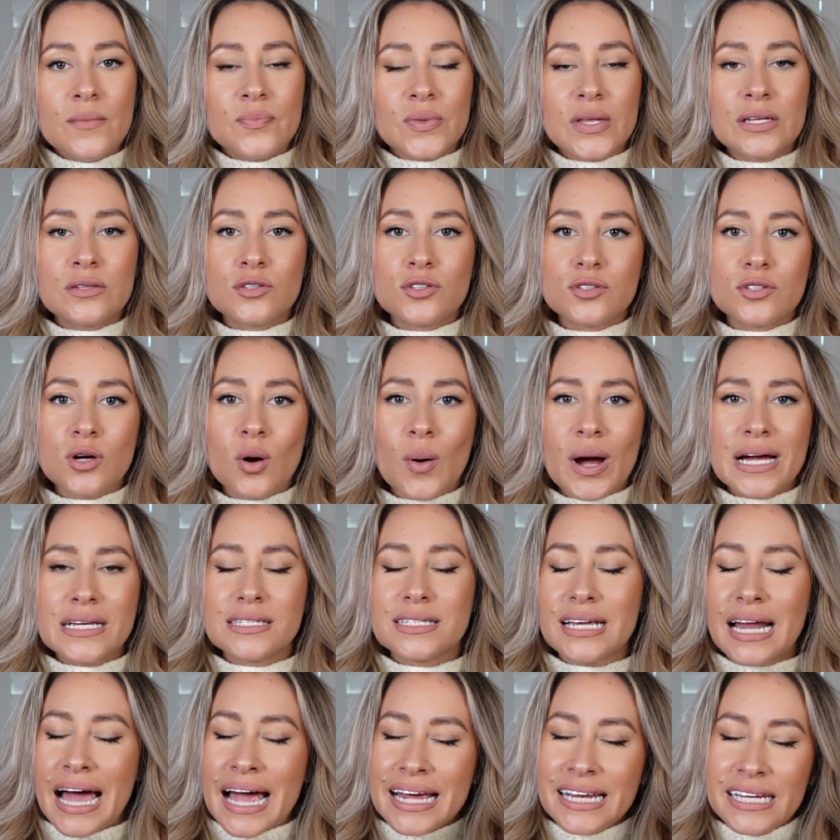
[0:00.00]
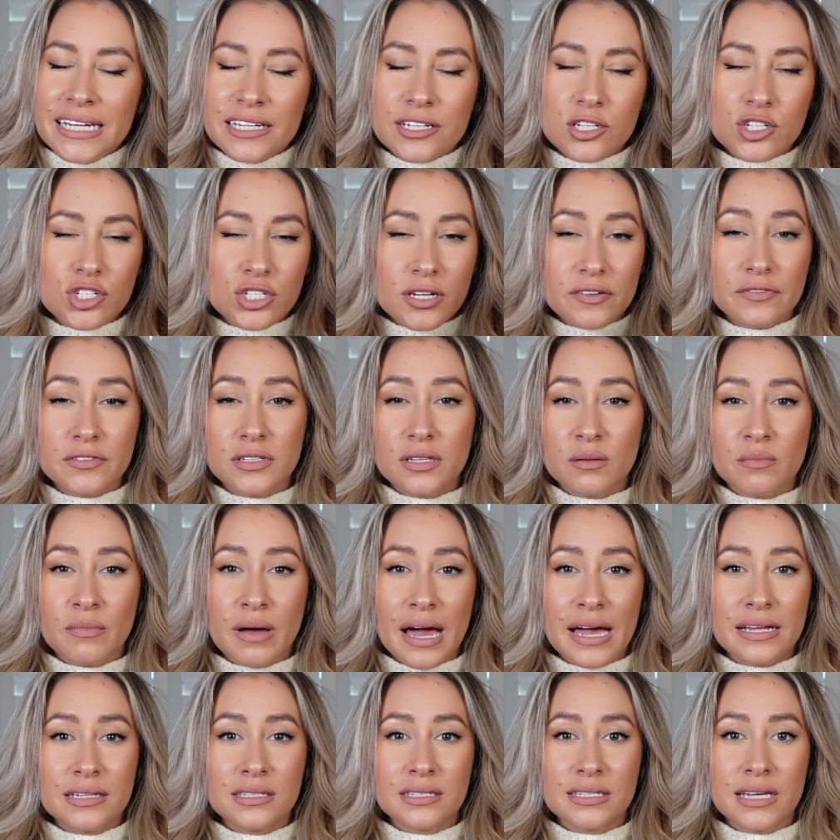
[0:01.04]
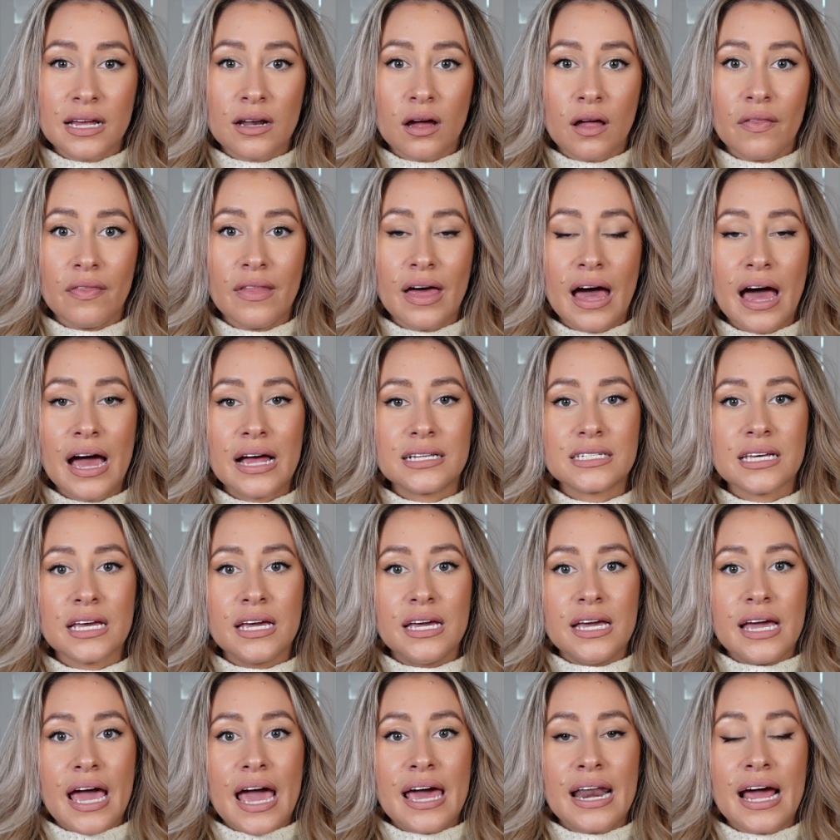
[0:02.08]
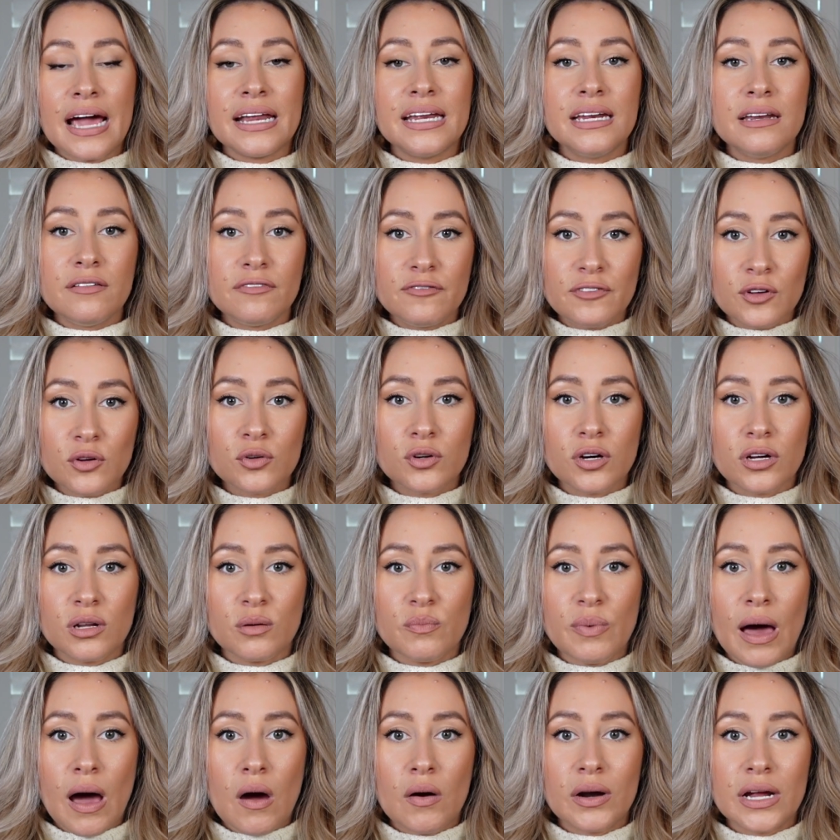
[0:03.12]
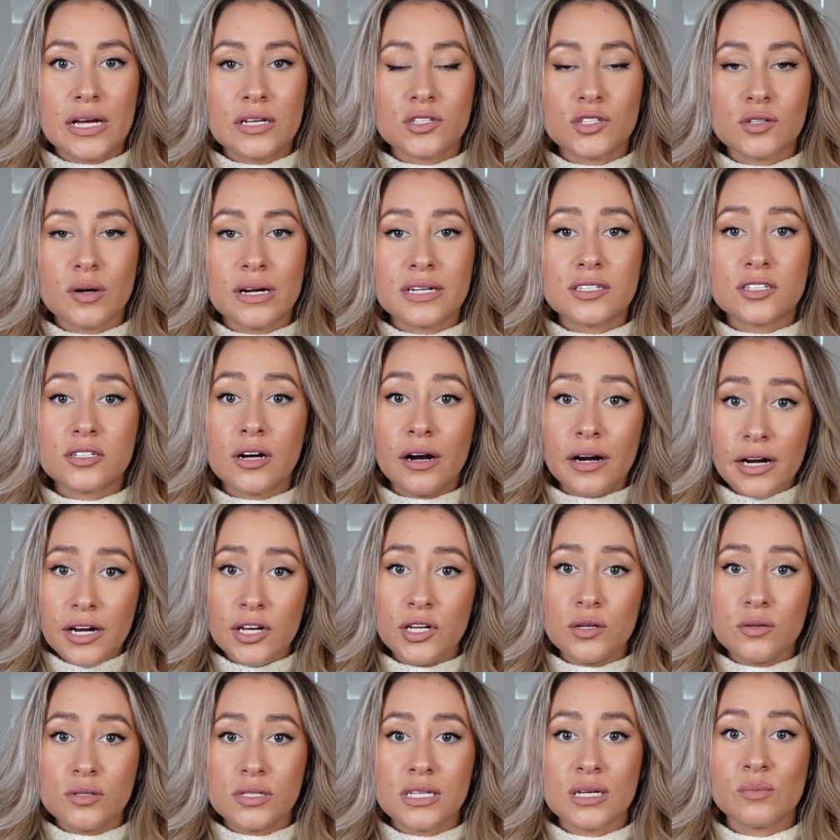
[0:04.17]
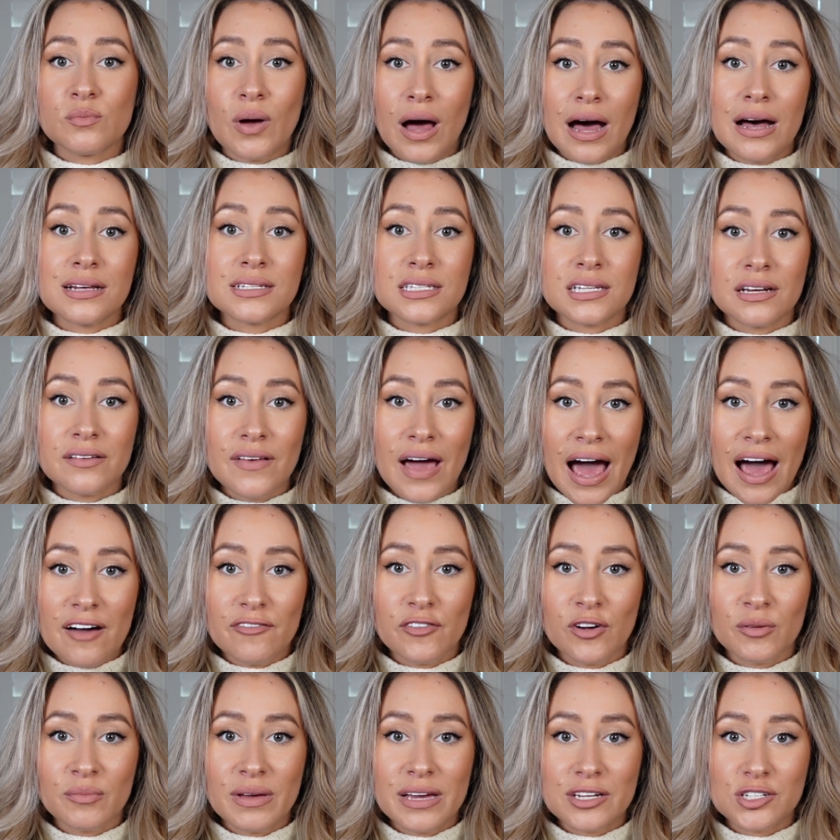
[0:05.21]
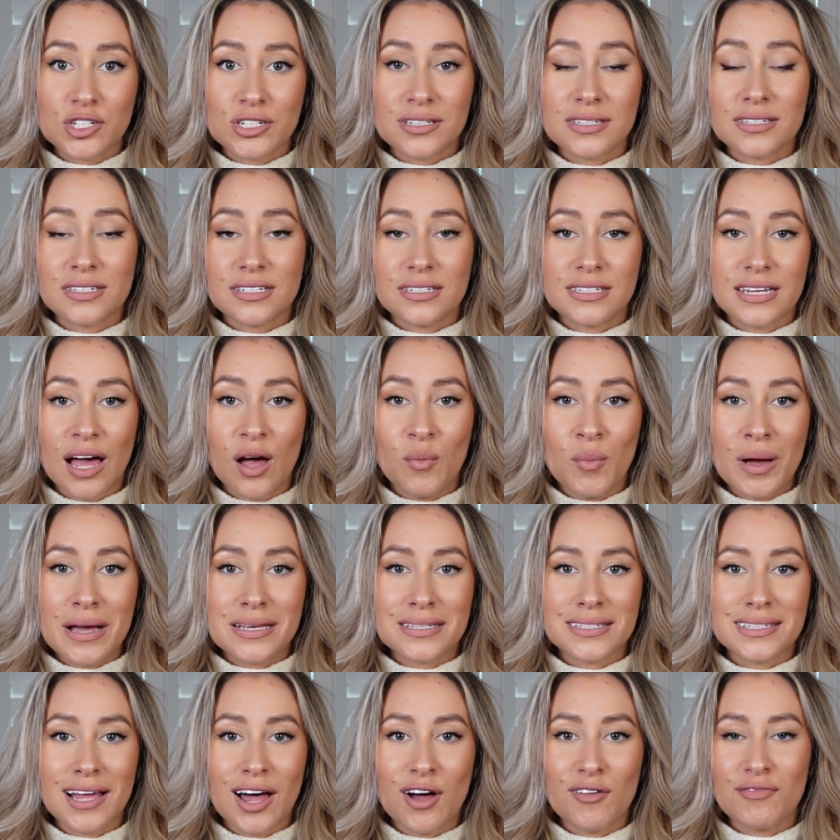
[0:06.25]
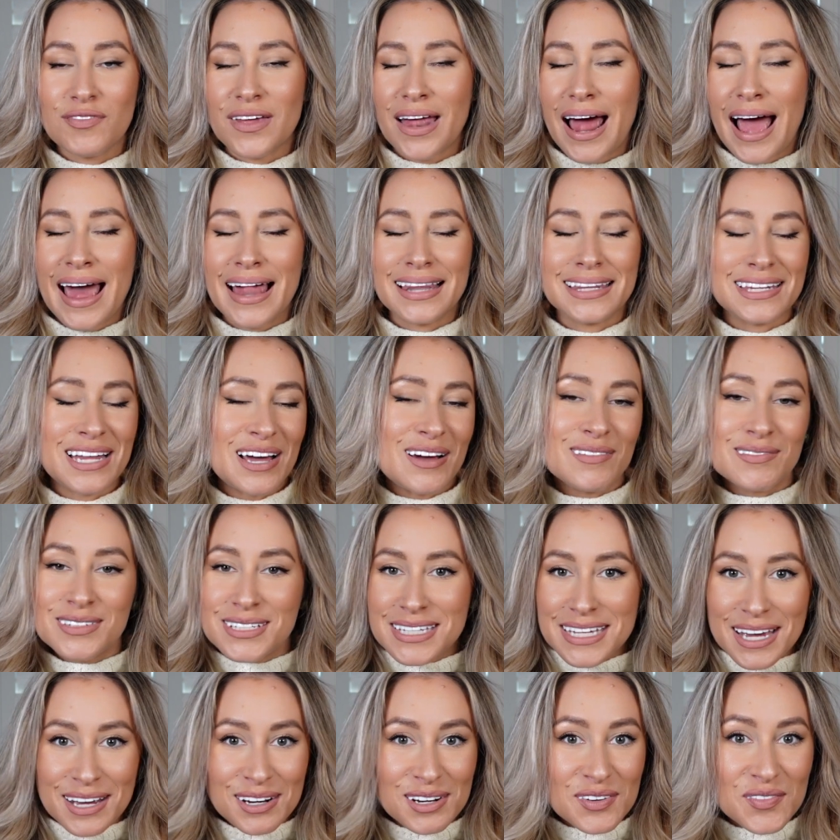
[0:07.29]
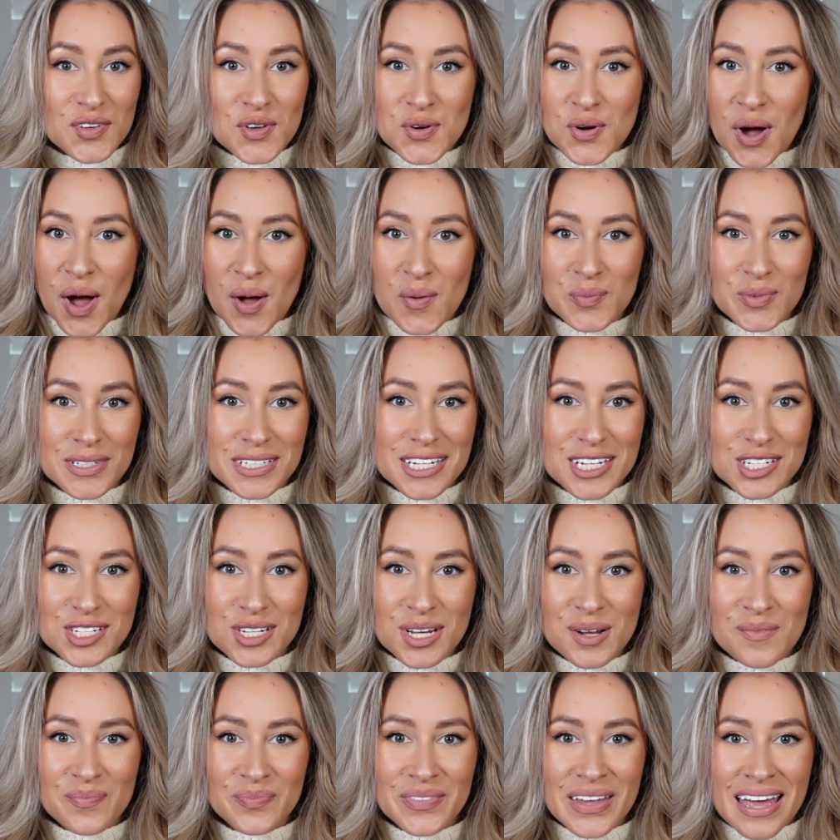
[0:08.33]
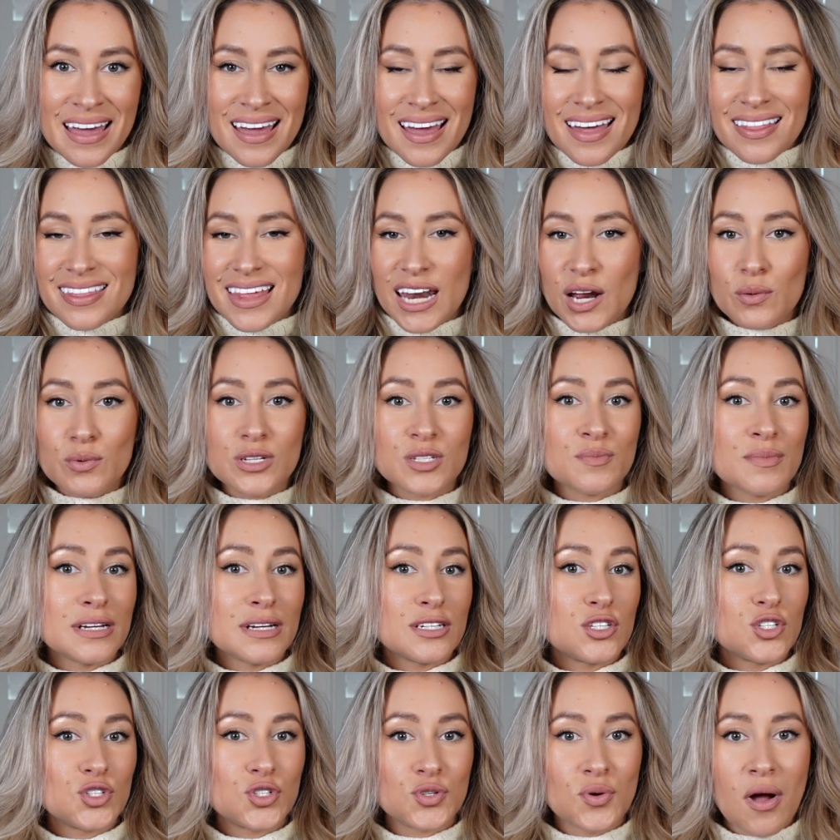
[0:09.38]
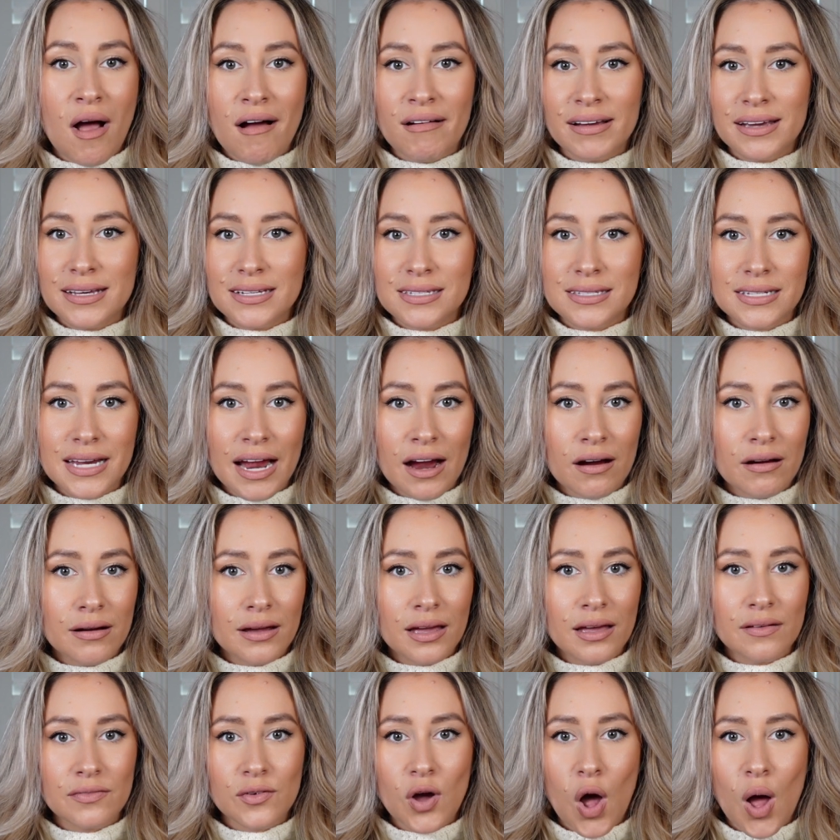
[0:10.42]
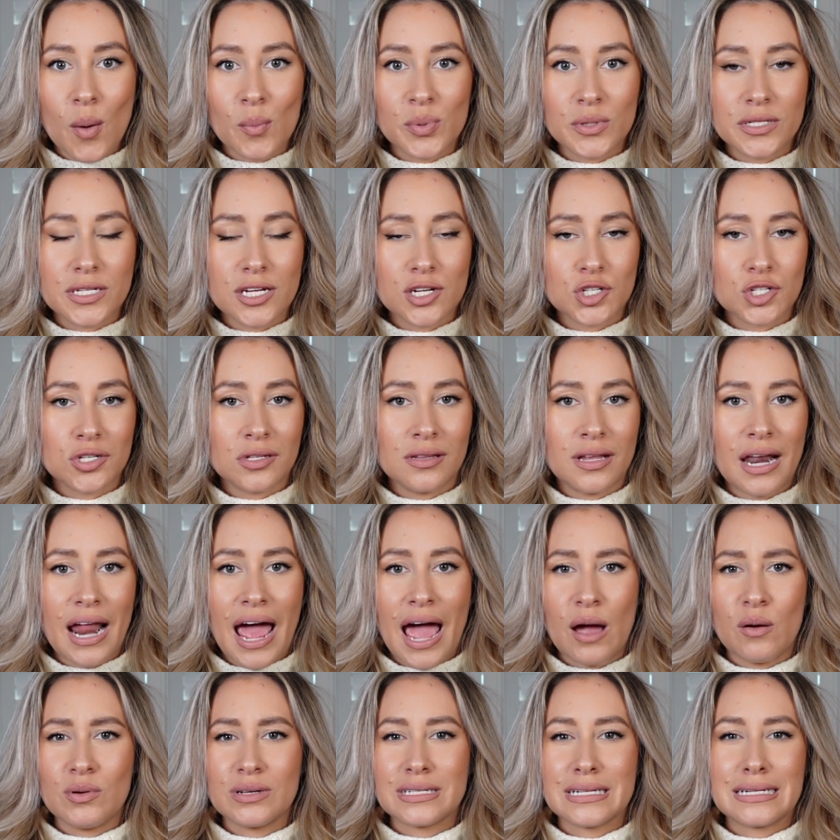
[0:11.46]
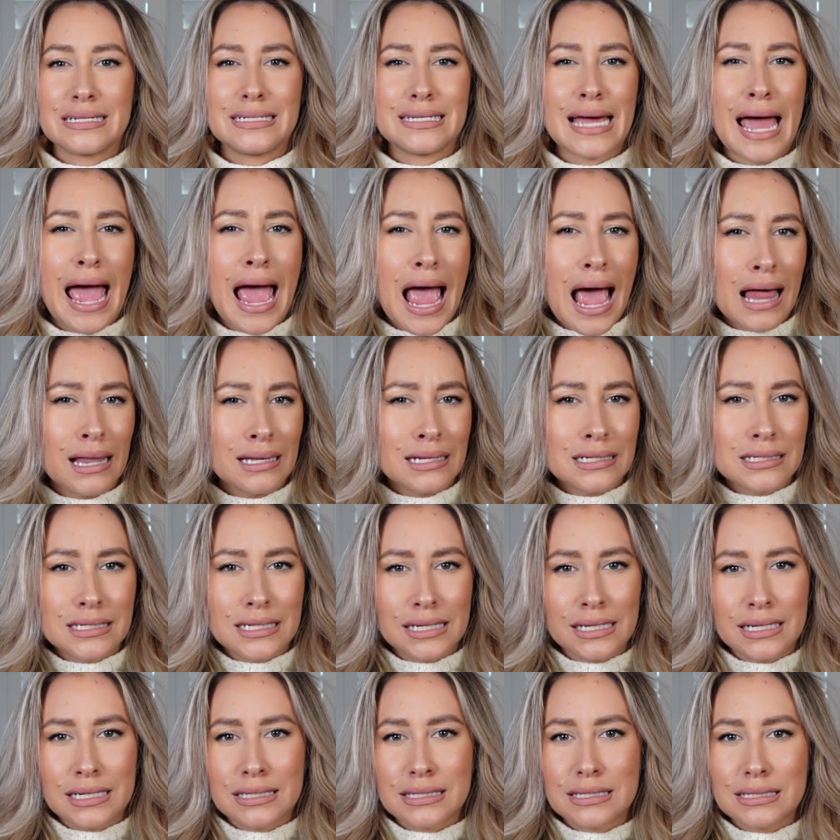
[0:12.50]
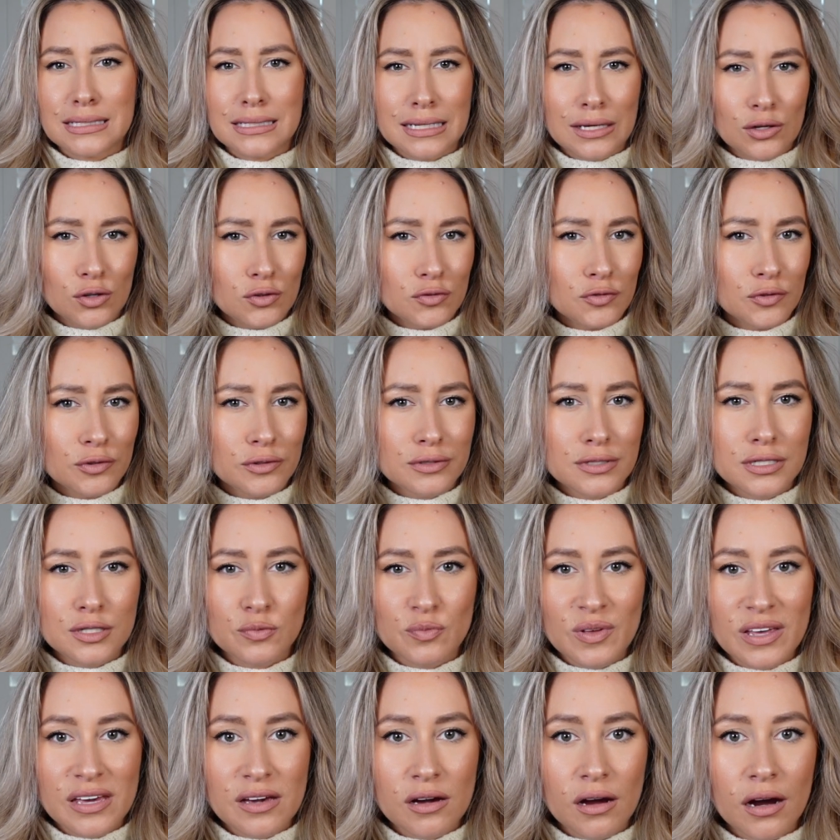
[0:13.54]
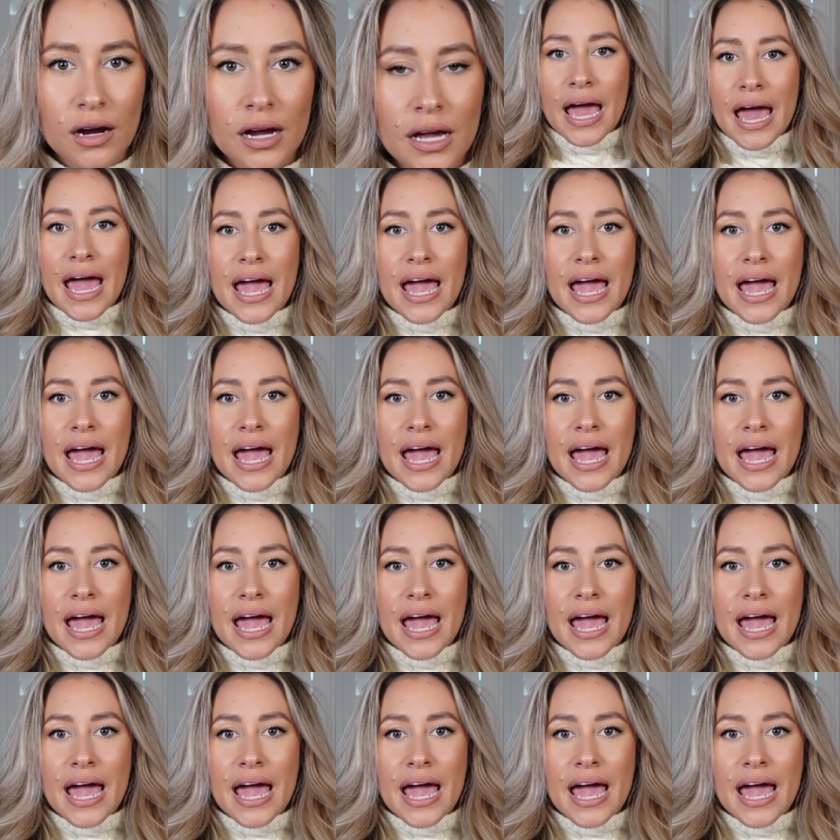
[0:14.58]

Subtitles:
And so I said, I need to shift the mindset on that, and I need to feel good about it. So I started using positive affirmations to tell myself that I loved the interview competition, that it was my strongest area of competition, that I was a talented and skillful speaker.